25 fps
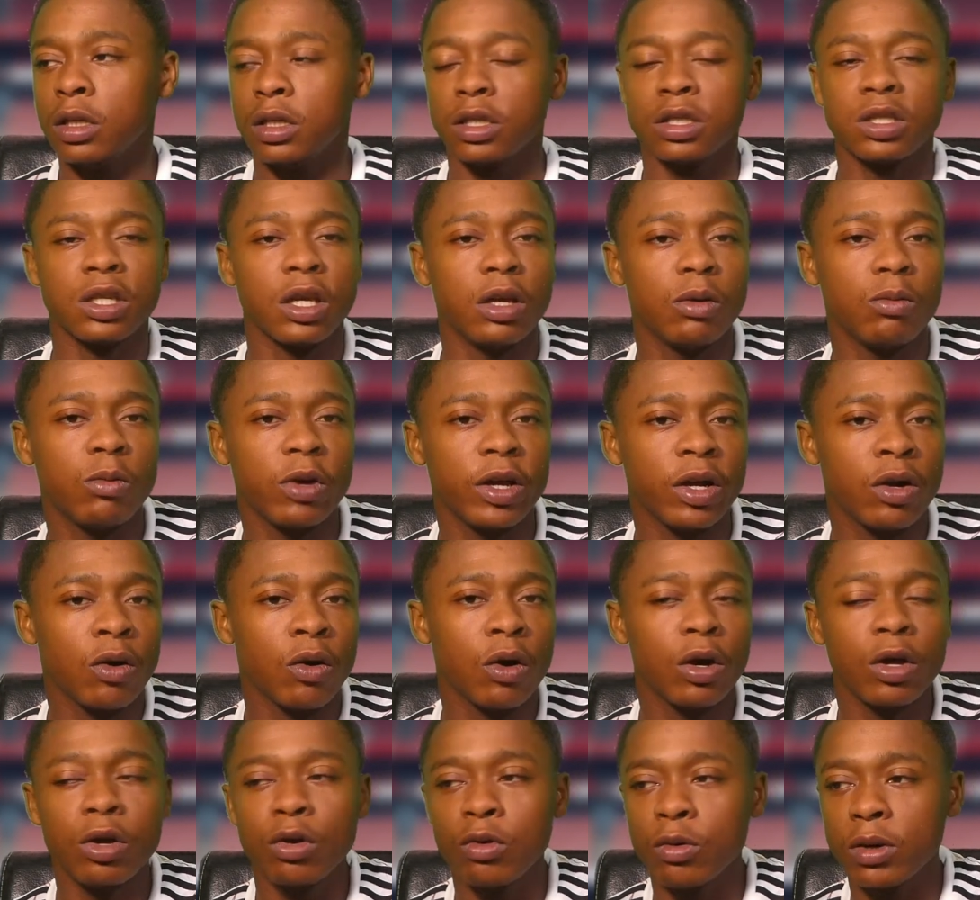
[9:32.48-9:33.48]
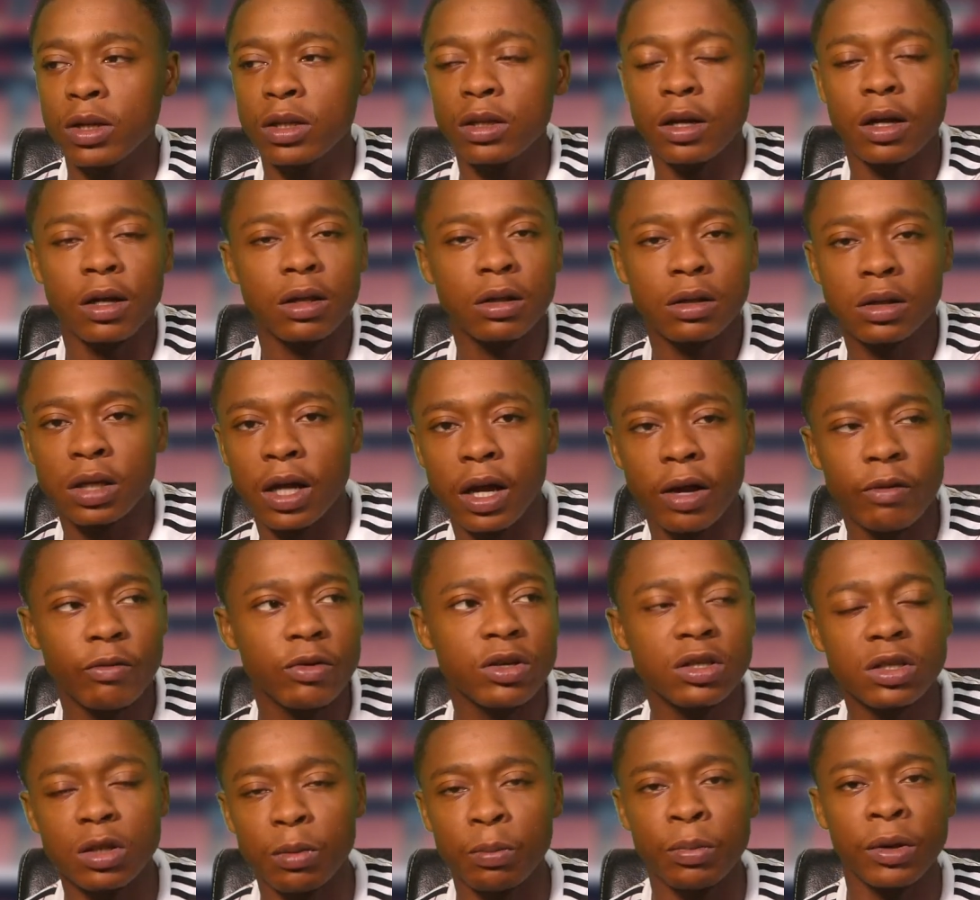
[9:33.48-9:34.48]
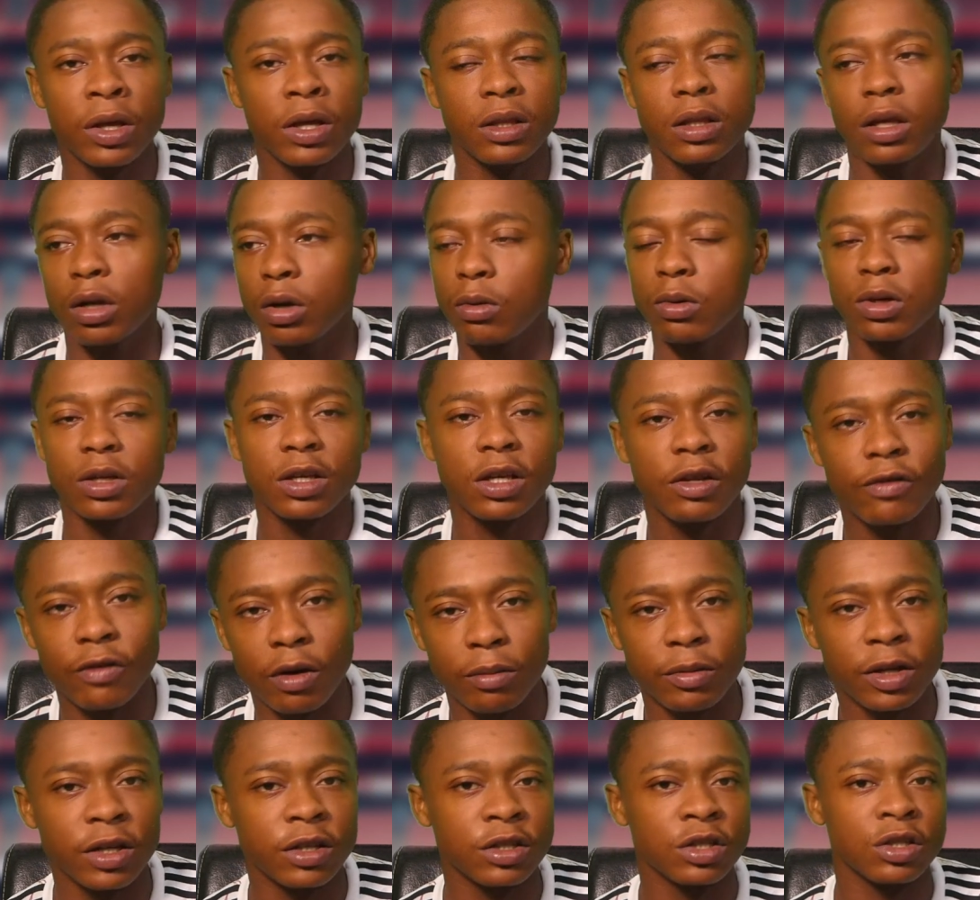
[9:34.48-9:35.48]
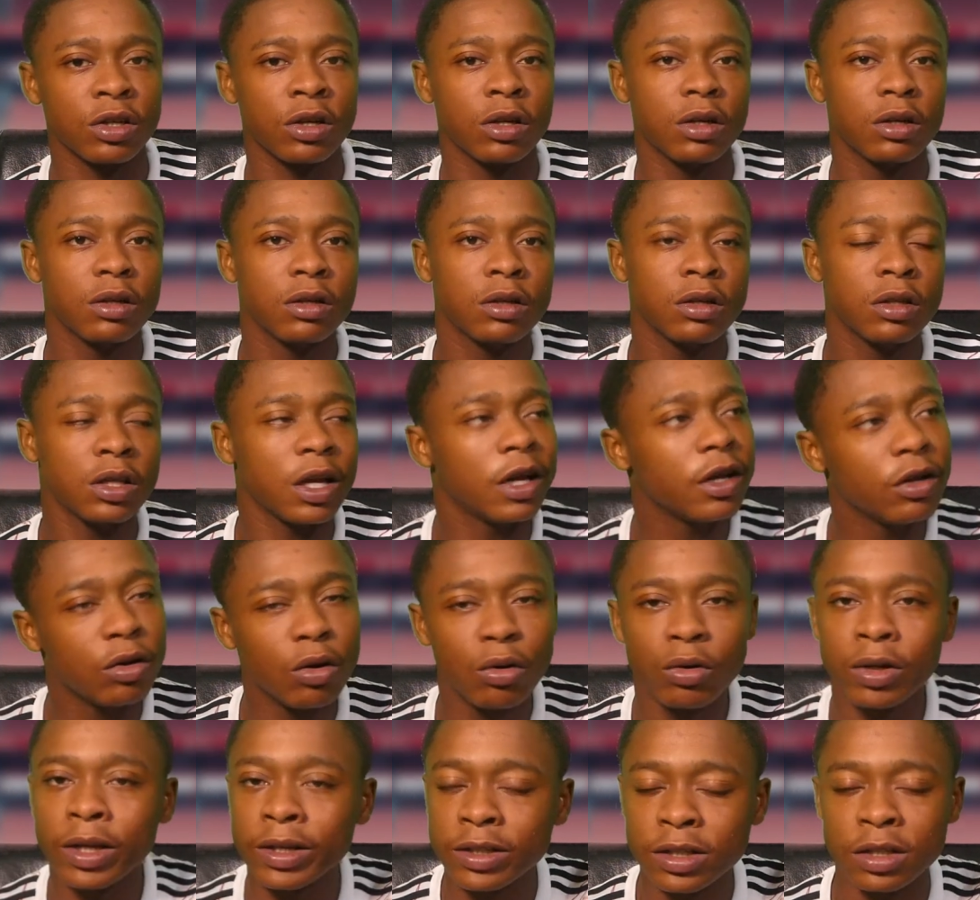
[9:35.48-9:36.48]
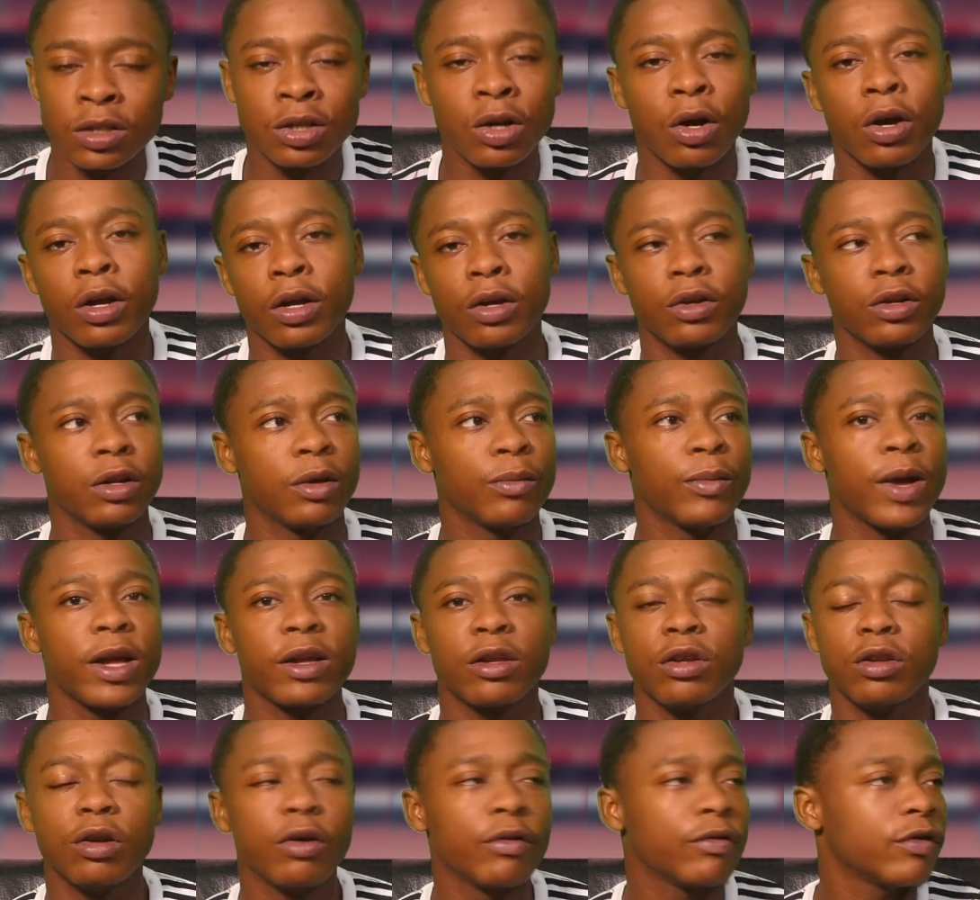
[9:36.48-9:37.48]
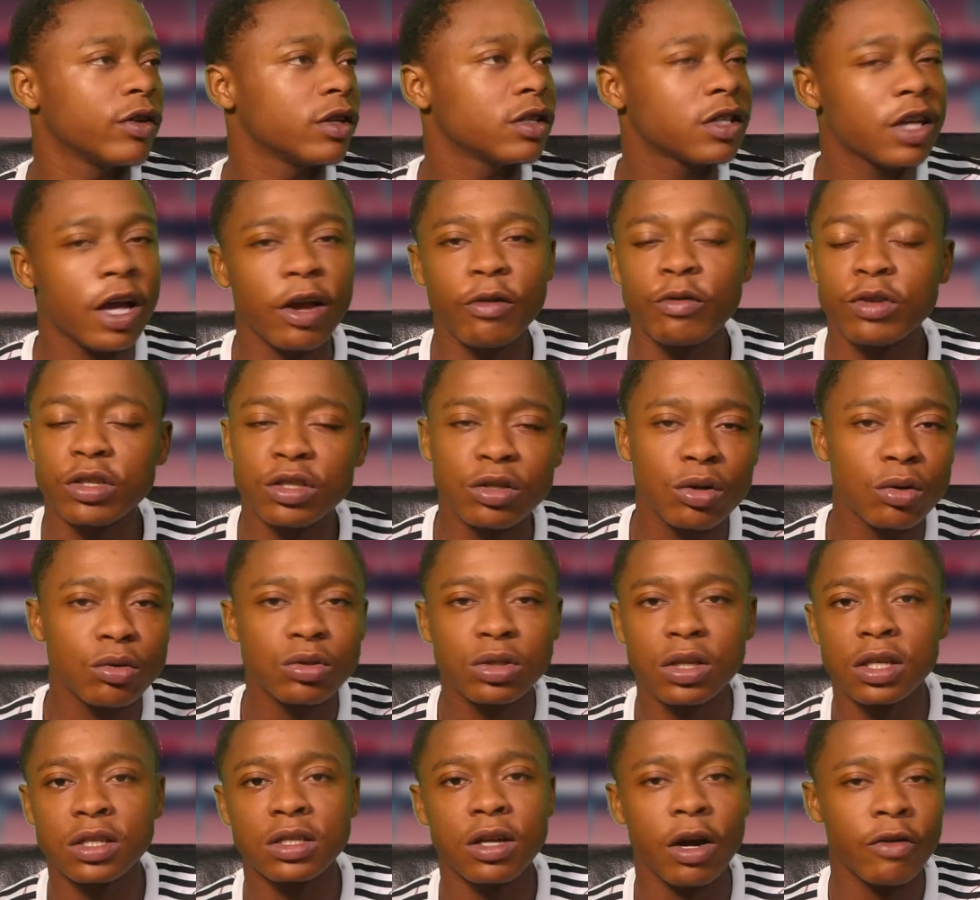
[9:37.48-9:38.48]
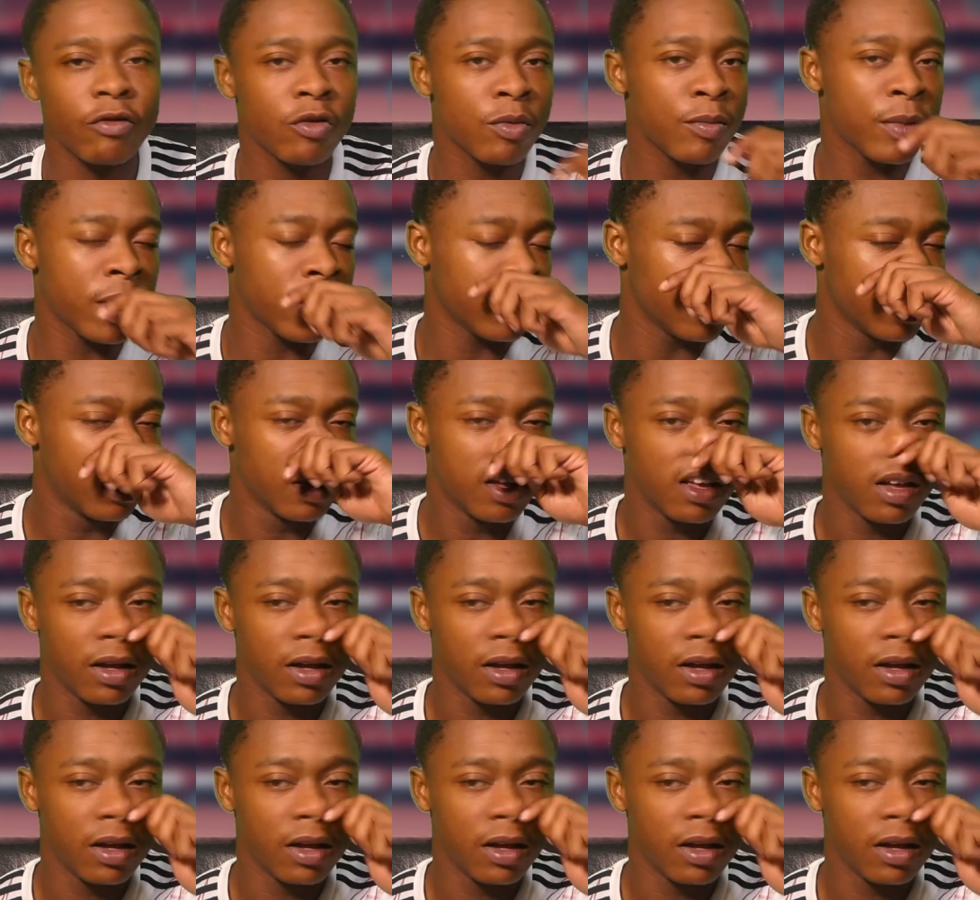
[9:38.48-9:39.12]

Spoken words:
The same way Coyle and Tyrese are playing, they don't want to give up their shirt. They know there's a target on their back. You don't think Tyrese knows there's other men.